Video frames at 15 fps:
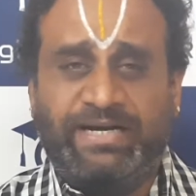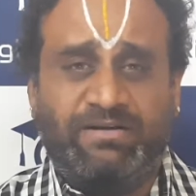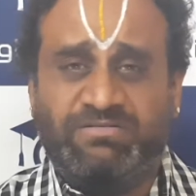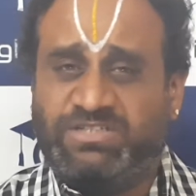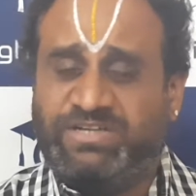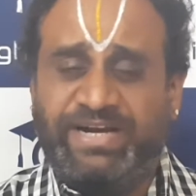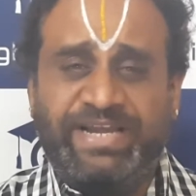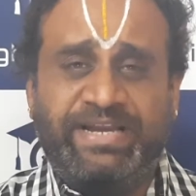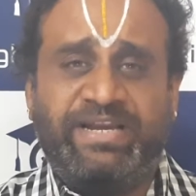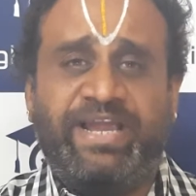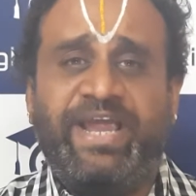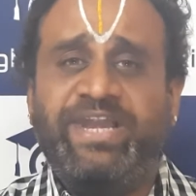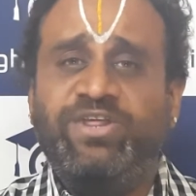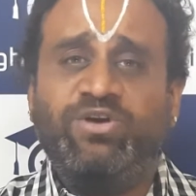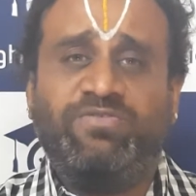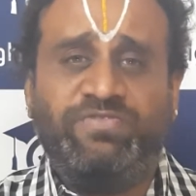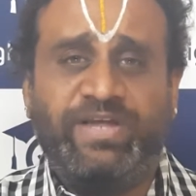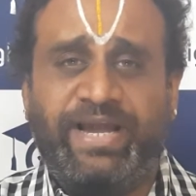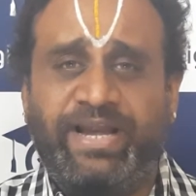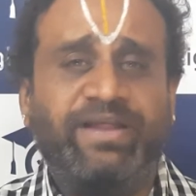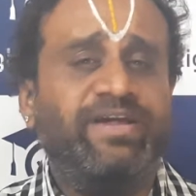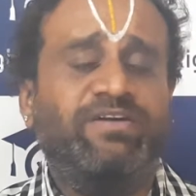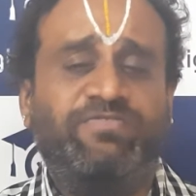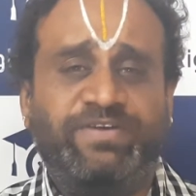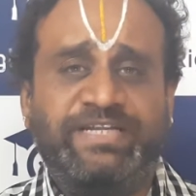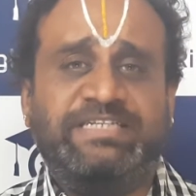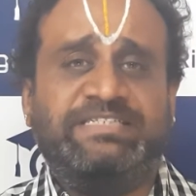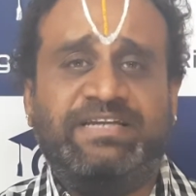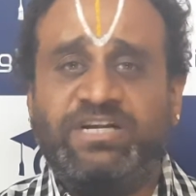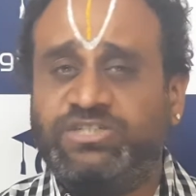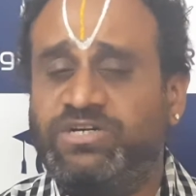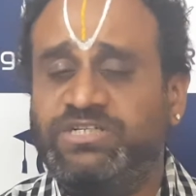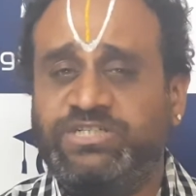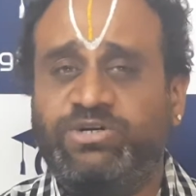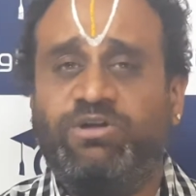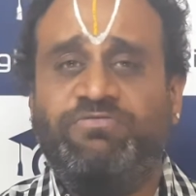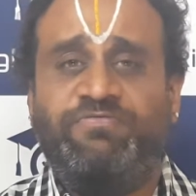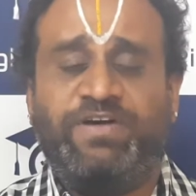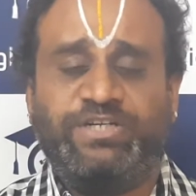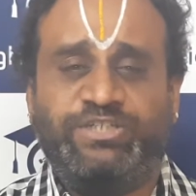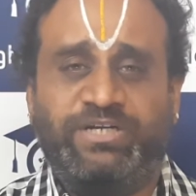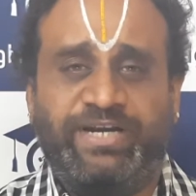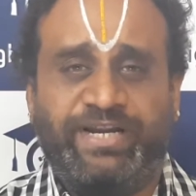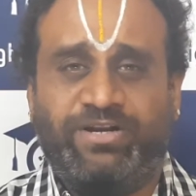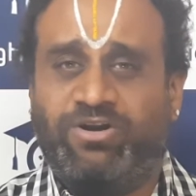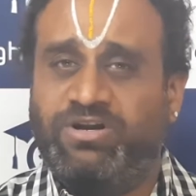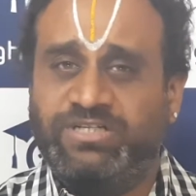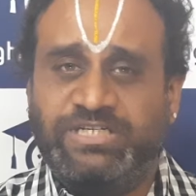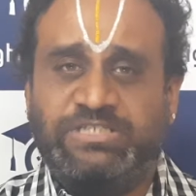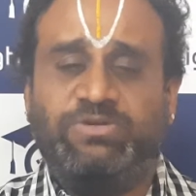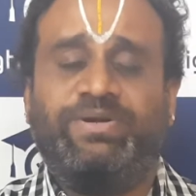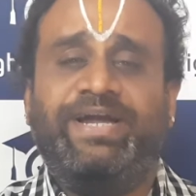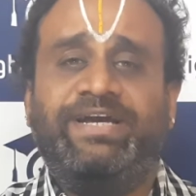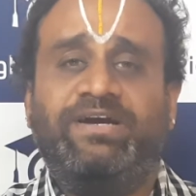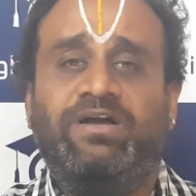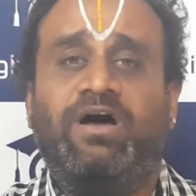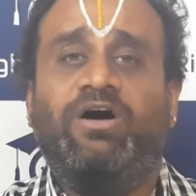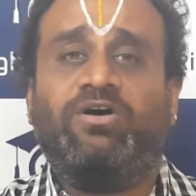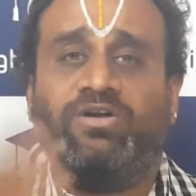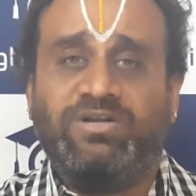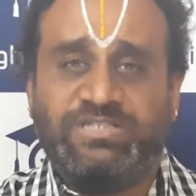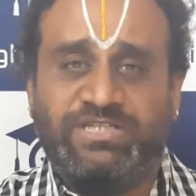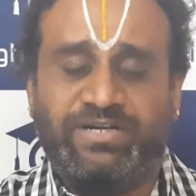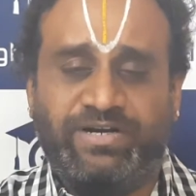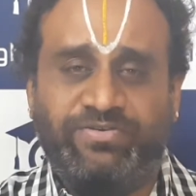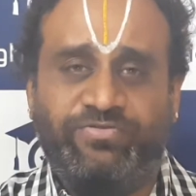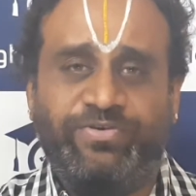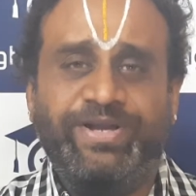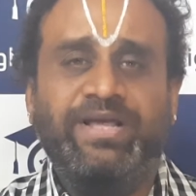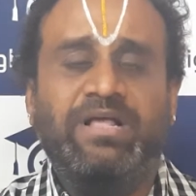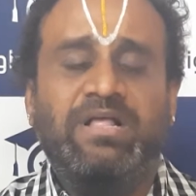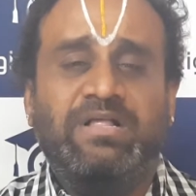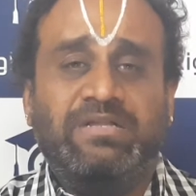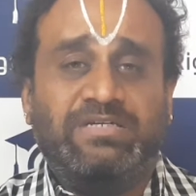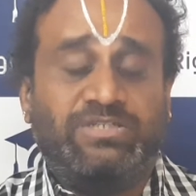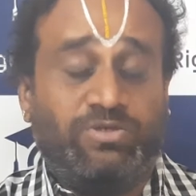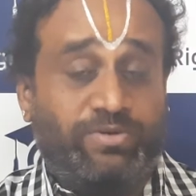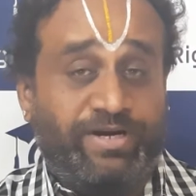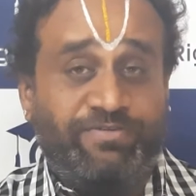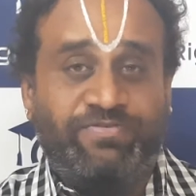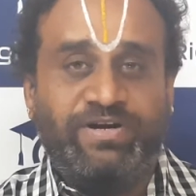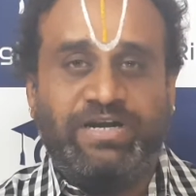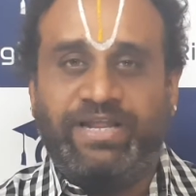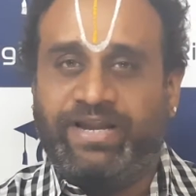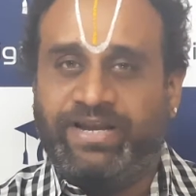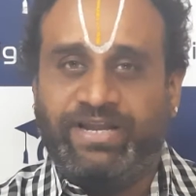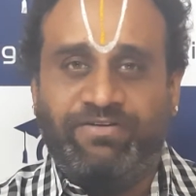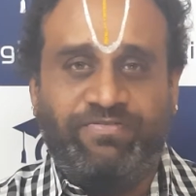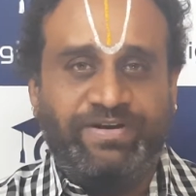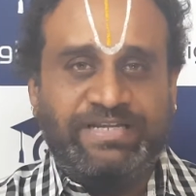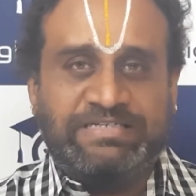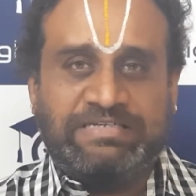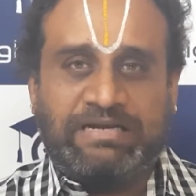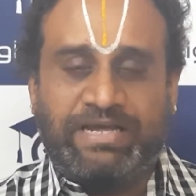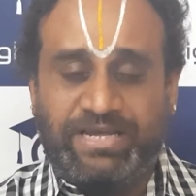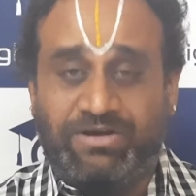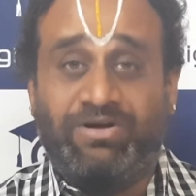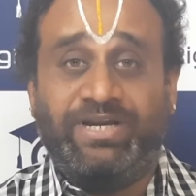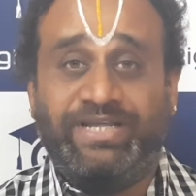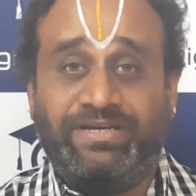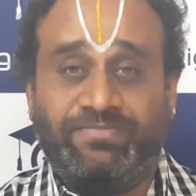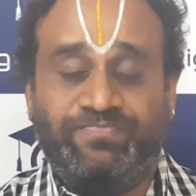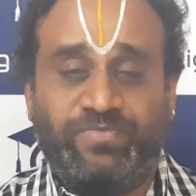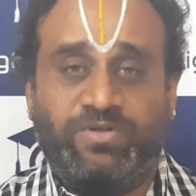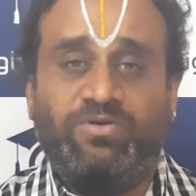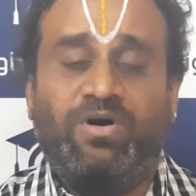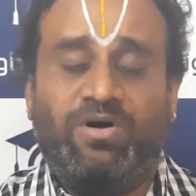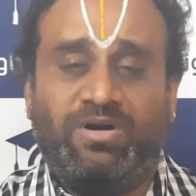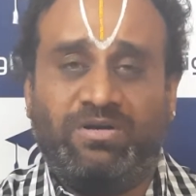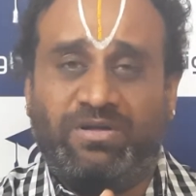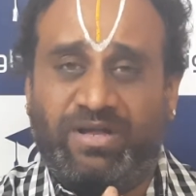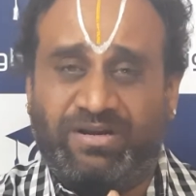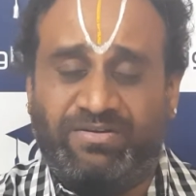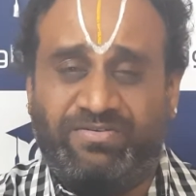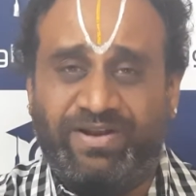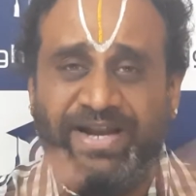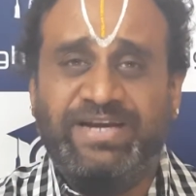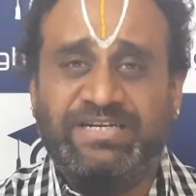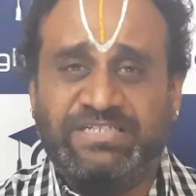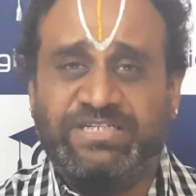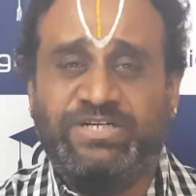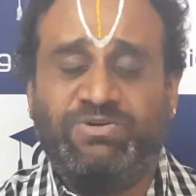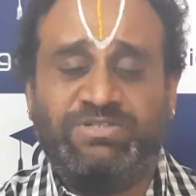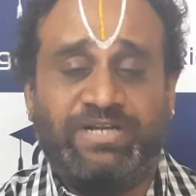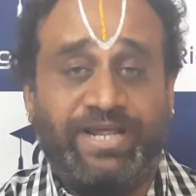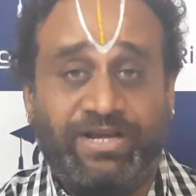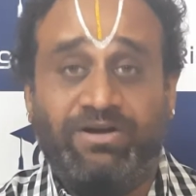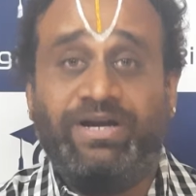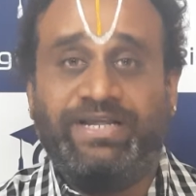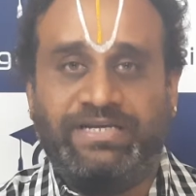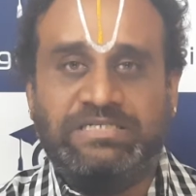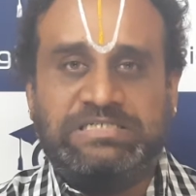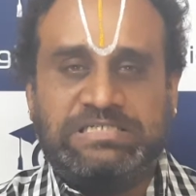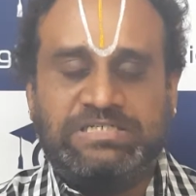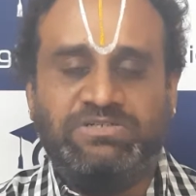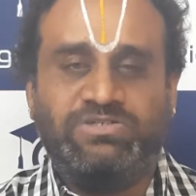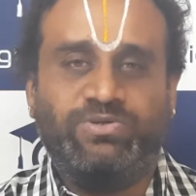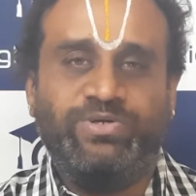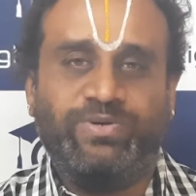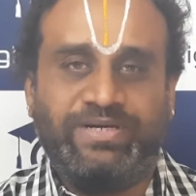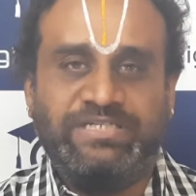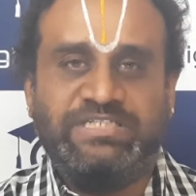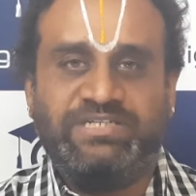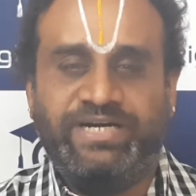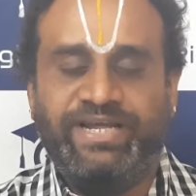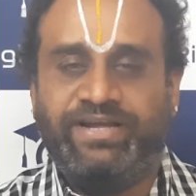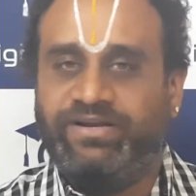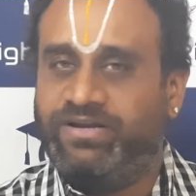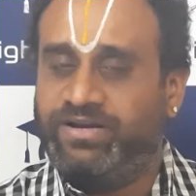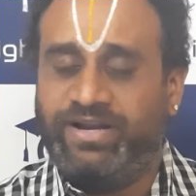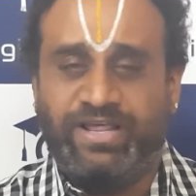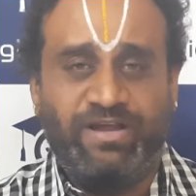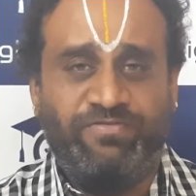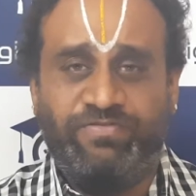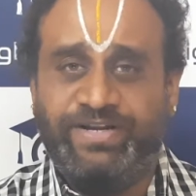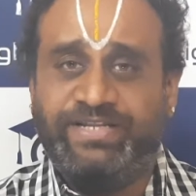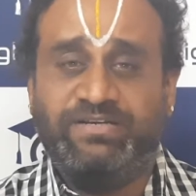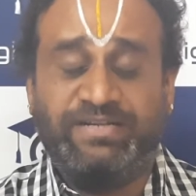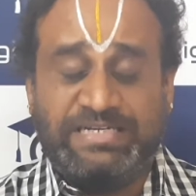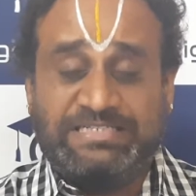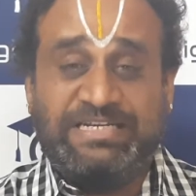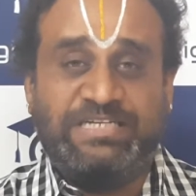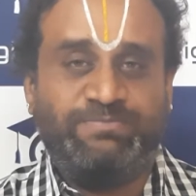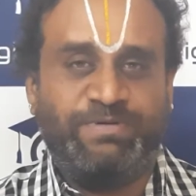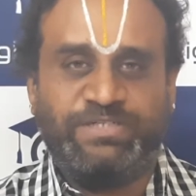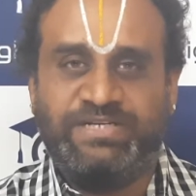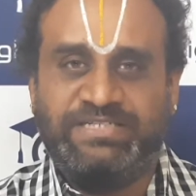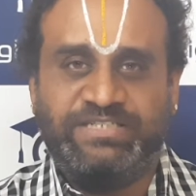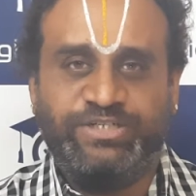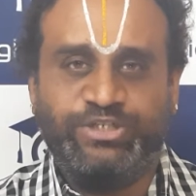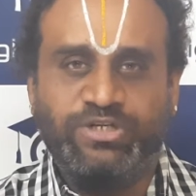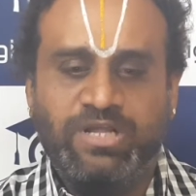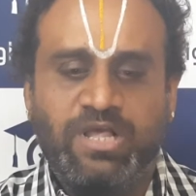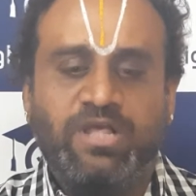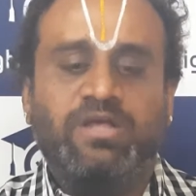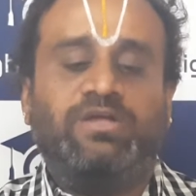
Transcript: study in any of the NIFTs, National Institute of Fashion Technologies, located across the country. So definitely NIFT is an iconic, or great institutes, an iconic institute. So you can study in NIFT textile specialization.